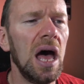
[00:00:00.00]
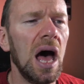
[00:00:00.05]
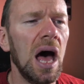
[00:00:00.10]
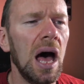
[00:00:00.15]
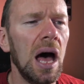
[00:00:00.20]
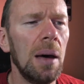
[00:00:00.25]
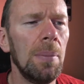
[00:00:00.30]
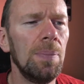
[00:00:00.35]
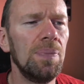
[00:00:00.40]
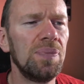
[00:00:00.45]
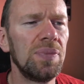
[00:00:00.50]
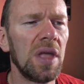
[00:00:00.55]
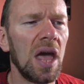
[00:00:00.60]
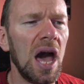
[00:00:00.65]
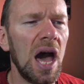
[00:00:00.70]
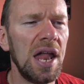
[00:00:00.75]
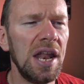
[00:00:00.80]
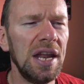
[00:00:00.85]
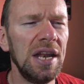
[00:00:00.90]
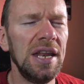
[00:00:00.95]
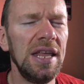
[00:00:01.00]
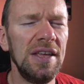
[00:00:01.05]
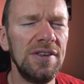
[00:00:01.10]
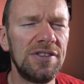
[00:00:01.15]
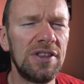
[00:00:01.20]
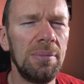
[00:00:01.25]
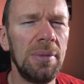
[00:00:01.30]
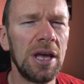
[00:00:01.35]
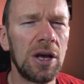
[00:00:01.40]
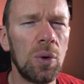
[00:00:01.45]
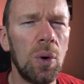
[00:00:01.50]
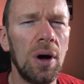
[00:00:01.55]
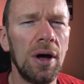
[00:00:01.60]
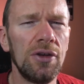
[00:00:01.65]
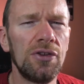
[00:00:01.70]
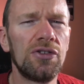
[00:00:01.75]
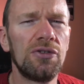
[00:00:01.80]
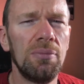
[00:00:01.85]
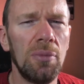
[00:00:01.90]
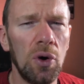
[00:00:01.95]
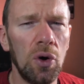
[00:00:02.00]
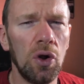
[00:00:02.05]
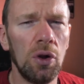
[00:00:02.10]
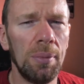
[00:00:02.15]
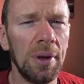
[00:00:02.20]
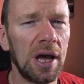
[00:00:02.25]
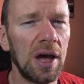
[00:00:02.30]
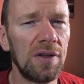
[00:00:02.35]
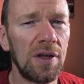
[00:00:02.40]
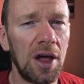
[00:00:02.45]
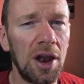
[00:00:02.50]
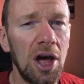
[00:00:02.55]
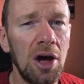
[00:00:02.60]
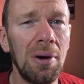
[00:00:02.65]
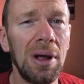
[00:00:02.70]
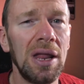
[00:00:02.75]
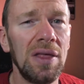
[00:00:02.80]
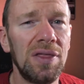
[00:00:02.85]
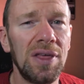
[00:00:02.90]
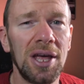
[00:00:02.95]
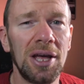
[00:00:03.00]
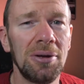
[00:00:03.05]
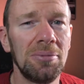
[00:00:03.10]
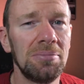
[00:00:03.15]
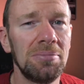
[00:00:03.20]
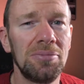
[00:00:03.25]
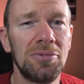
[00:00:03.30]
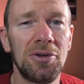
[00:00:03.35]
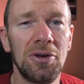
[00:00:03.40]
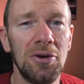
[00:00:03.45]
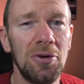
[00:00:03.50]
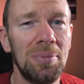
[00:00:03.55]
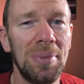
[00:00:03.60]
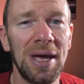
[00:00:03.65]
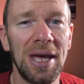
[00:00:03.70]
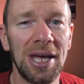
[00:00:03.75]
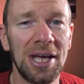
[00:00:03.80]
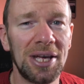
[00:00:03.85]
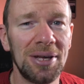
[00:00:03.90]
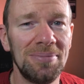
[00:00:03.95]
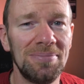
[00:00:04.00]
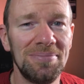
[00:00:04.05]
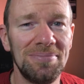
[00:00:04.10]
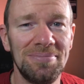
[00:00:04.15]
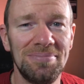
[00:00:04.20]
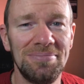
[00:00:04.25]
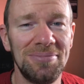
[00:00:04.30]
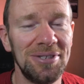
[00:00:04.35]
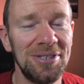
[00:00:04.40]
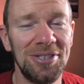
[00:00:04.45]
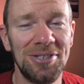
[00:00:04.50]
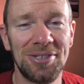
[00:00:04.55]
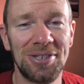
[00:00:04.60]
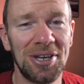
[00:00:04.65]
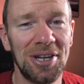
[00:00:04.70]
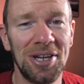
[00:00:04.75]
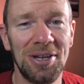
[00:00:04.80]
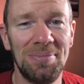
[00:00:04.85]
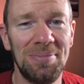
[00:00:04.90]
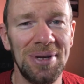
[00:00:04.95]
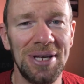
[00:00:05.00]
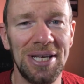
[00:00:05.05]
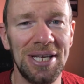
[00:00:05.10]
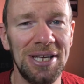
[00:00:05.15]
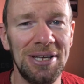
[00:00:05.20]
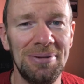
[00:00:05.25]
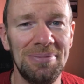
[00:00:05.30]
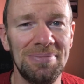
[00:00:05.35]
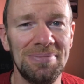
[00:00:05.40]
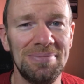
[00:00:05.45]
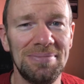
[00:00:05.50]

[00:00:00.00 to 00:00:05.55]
And it needs to be quite small because I know anything too big is going to be